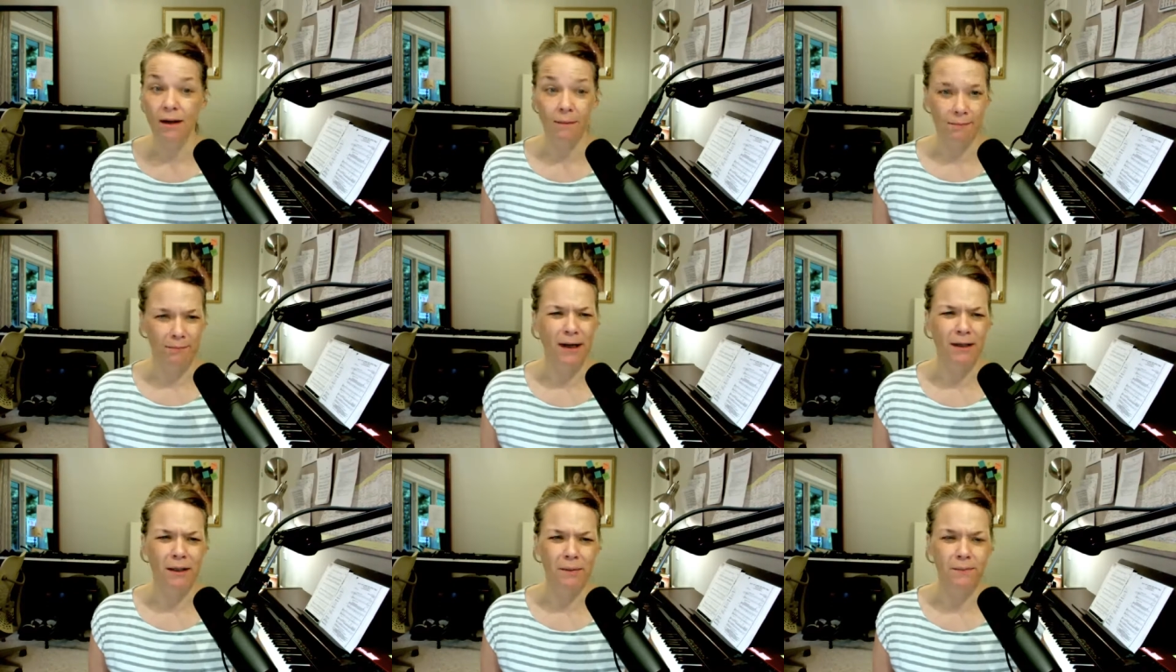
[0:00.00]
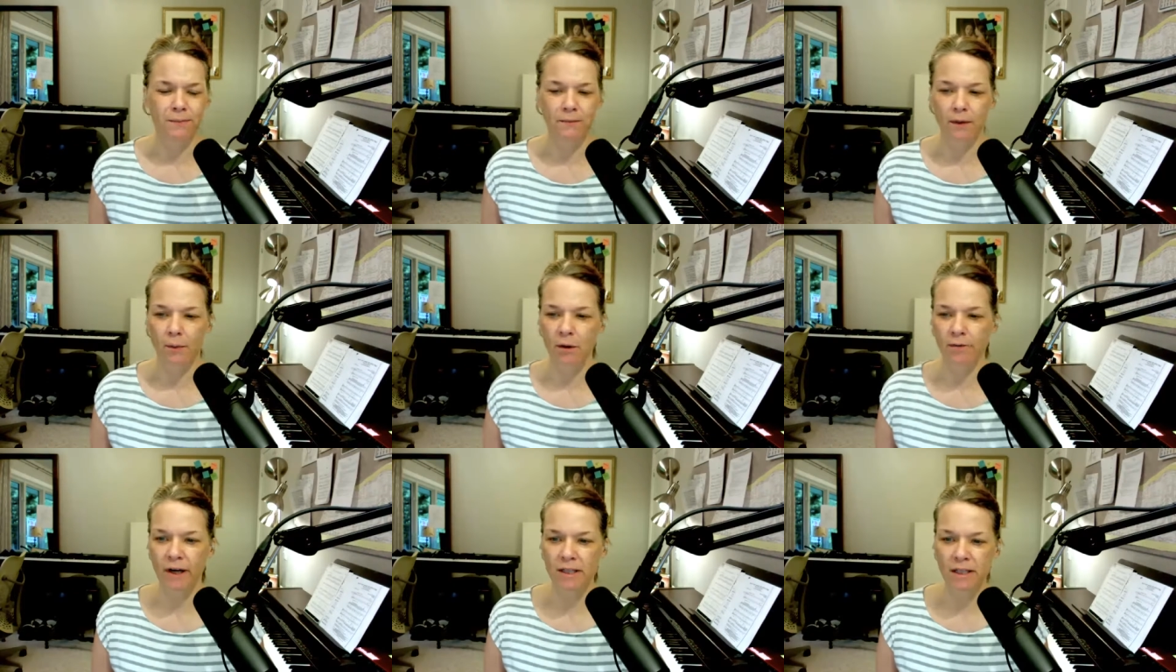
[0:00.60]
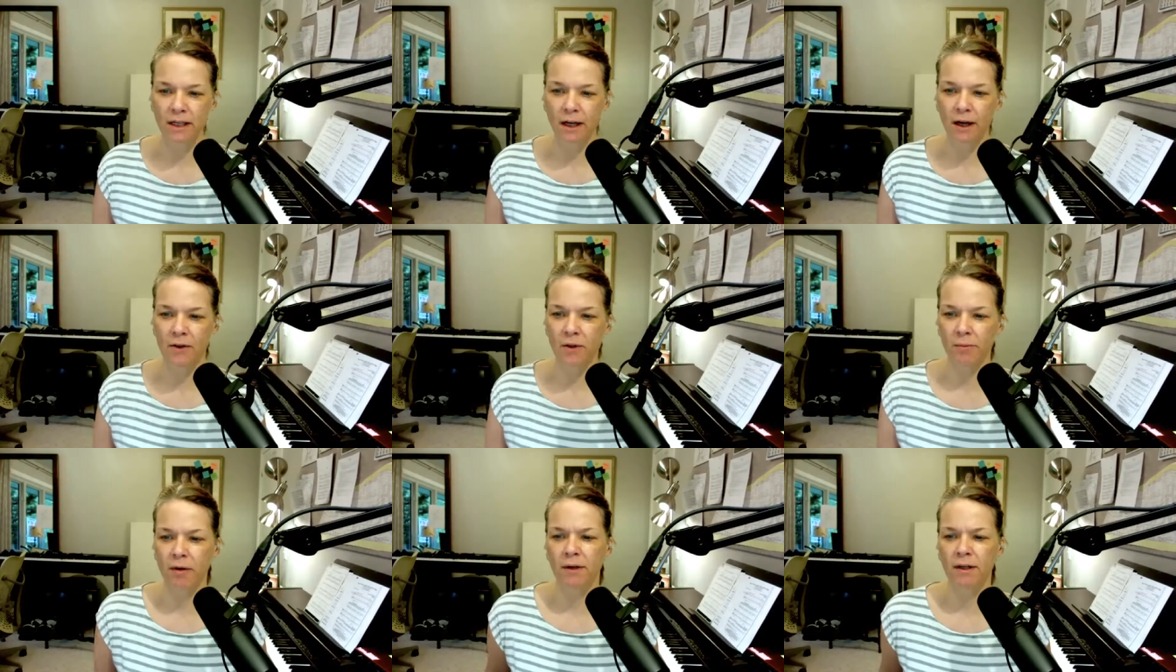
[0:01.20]
I know. What if I did it
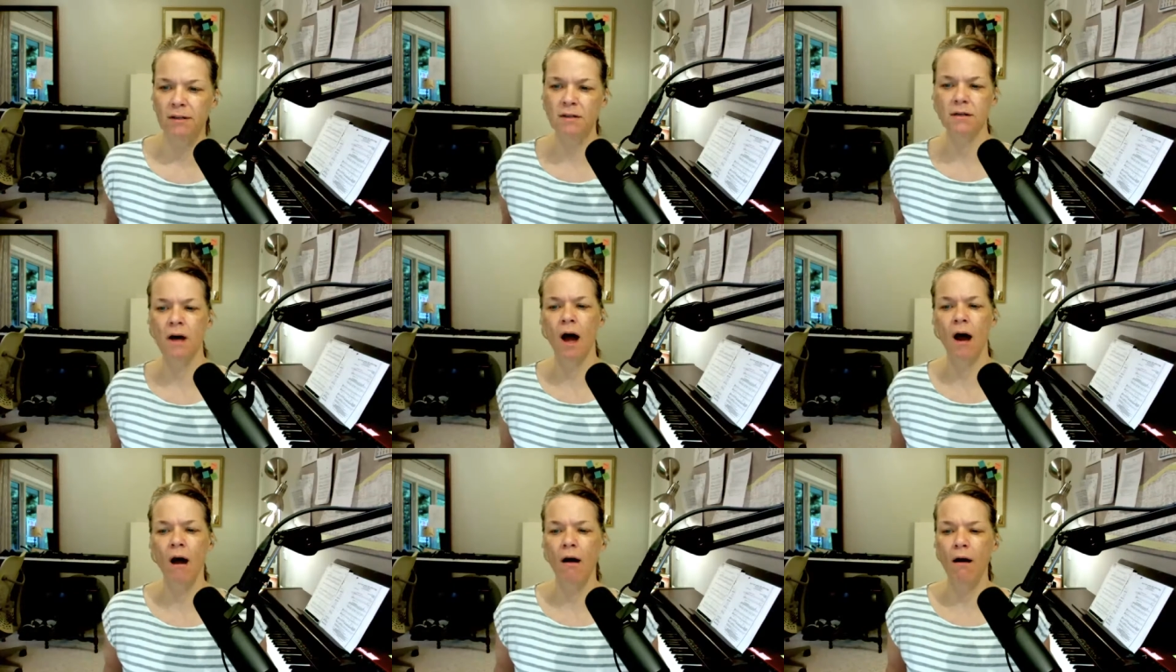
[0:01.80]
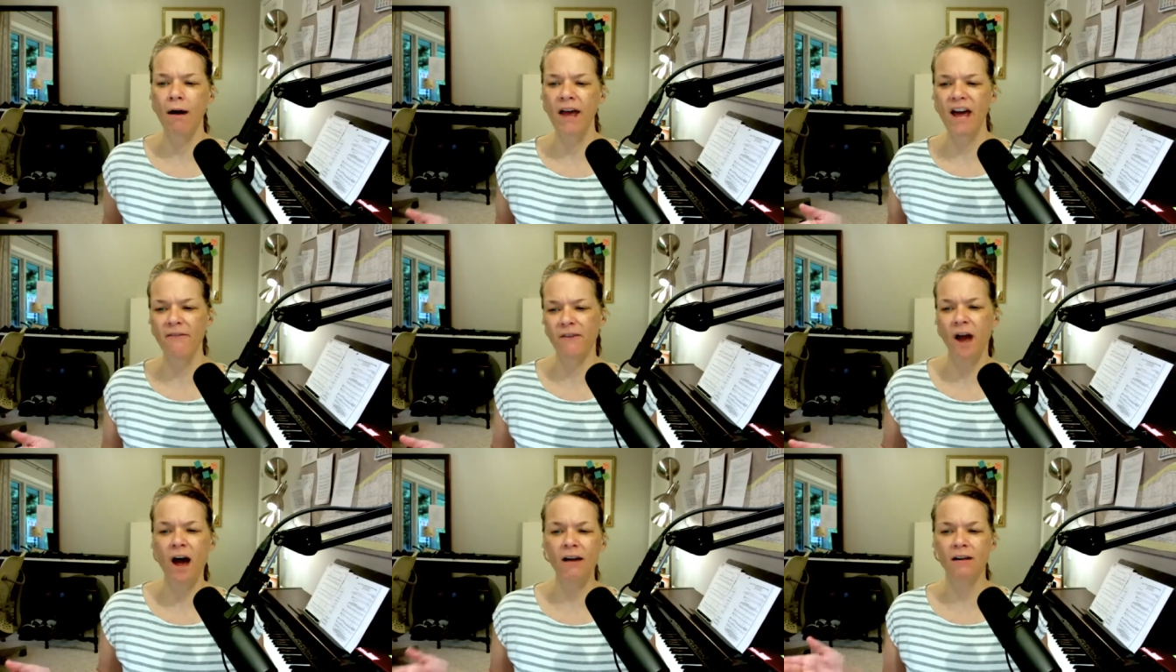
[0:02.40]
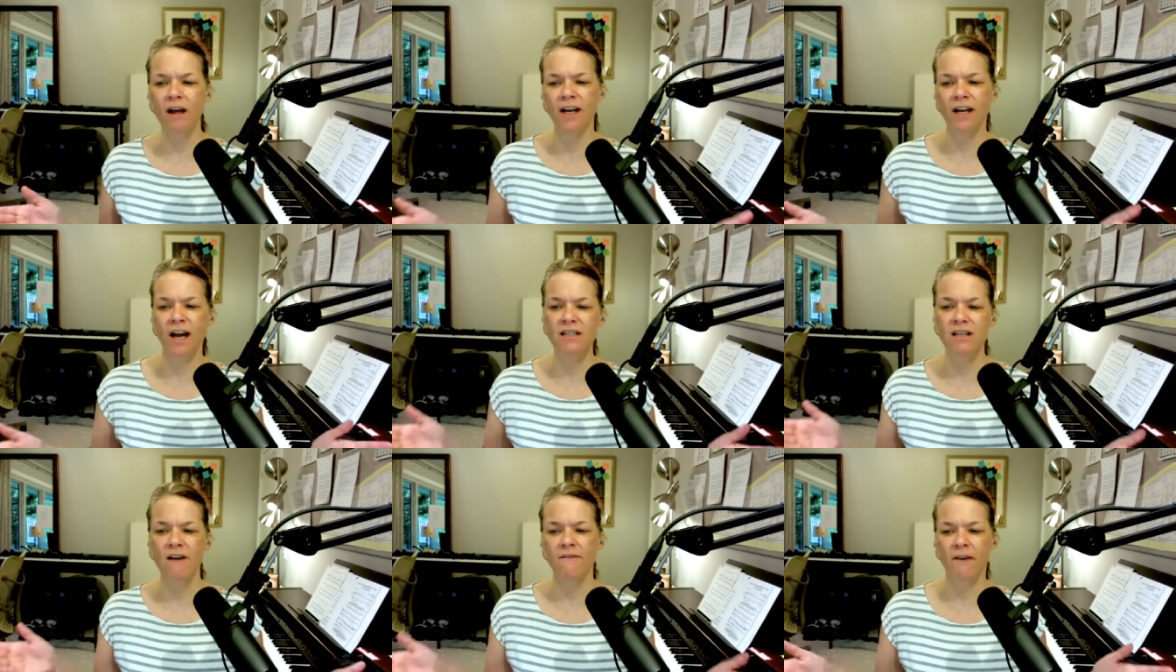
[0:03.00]
Ethel Merman? So if you're
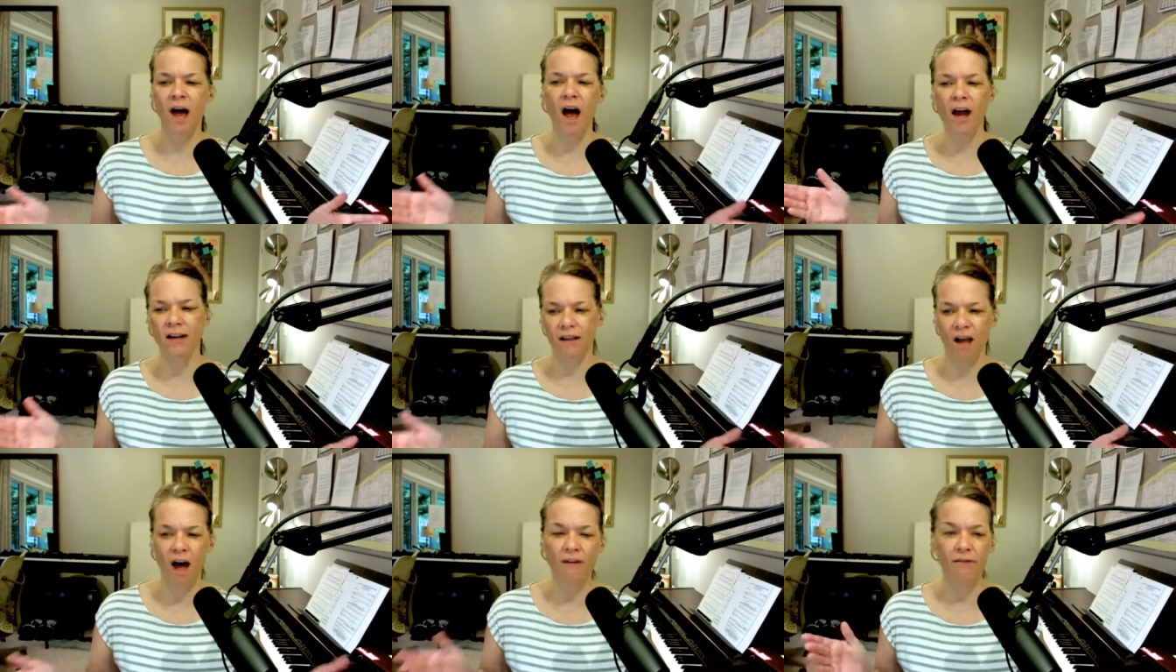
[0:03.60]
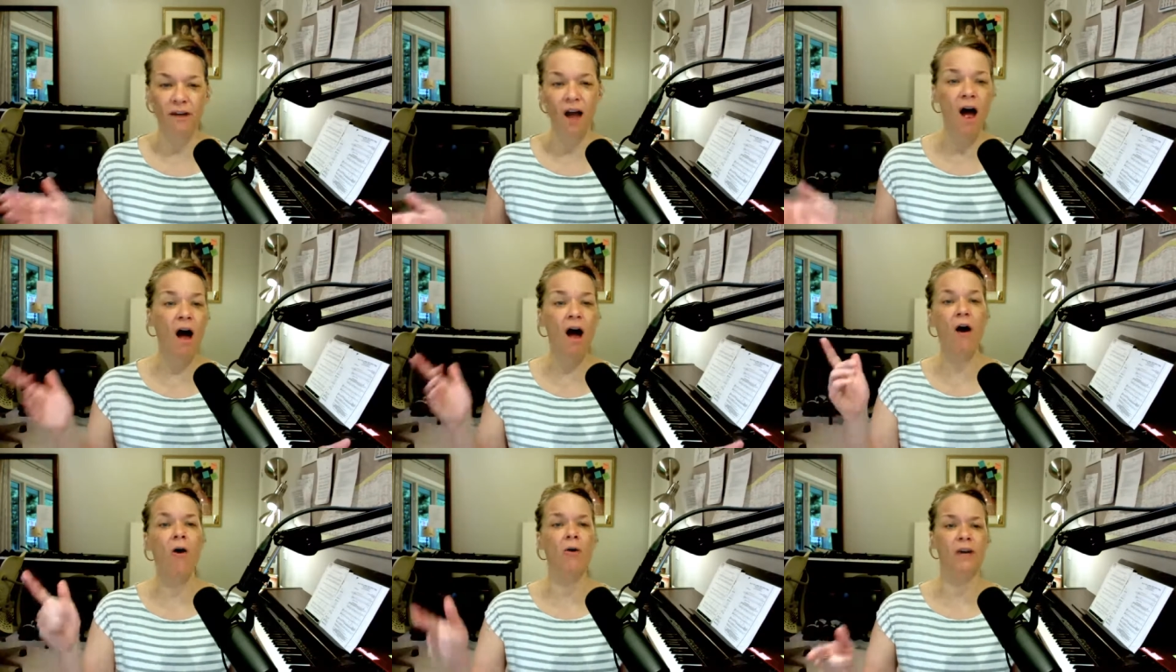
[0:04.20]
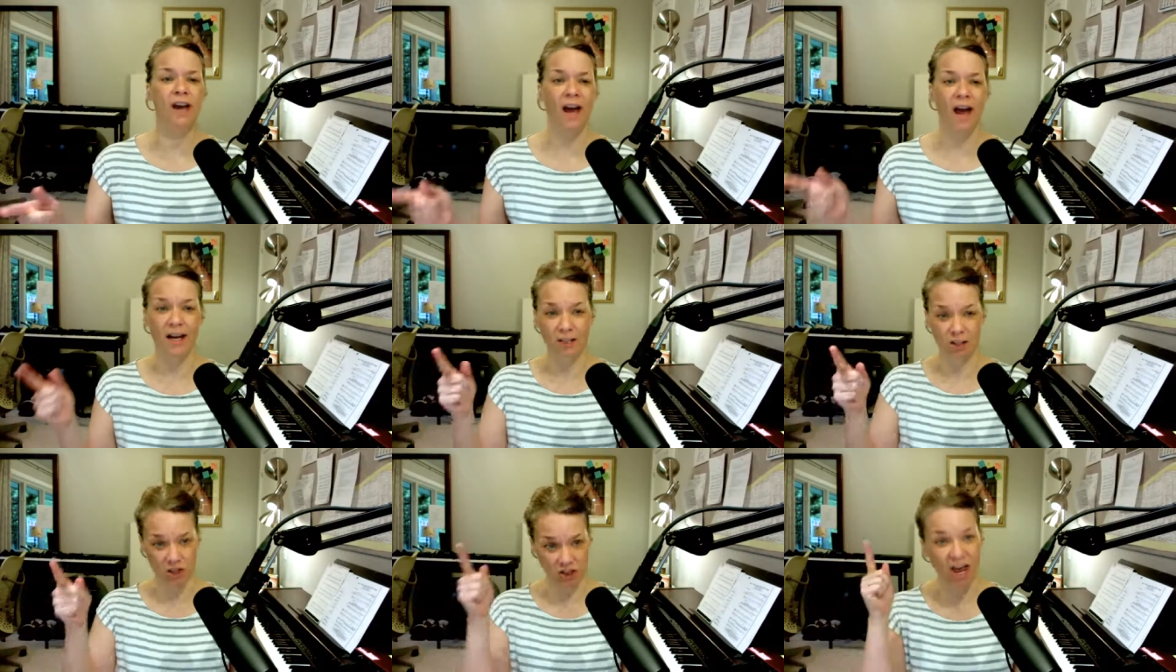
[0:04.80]
looking to find love, you
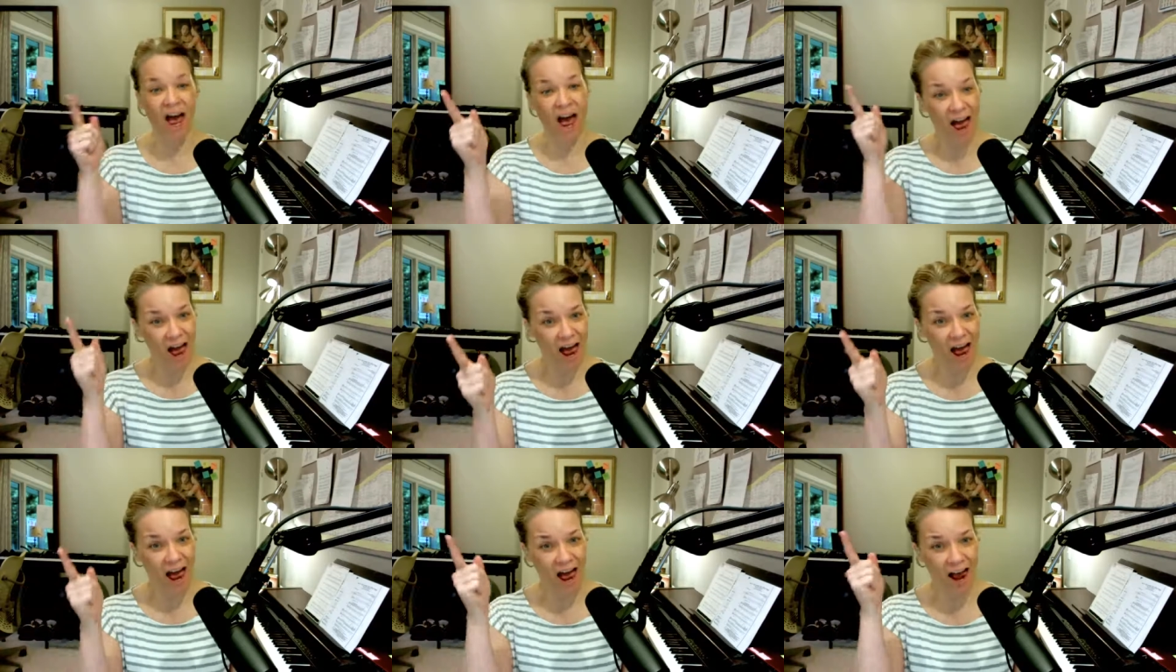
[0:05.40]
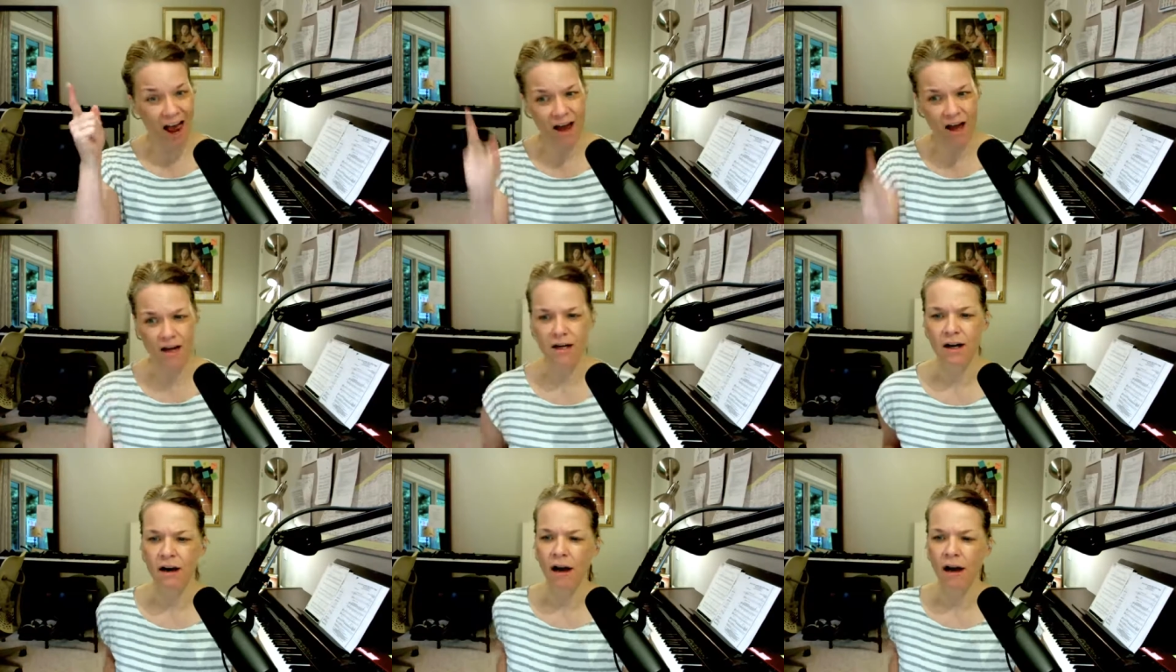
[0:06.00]
can share.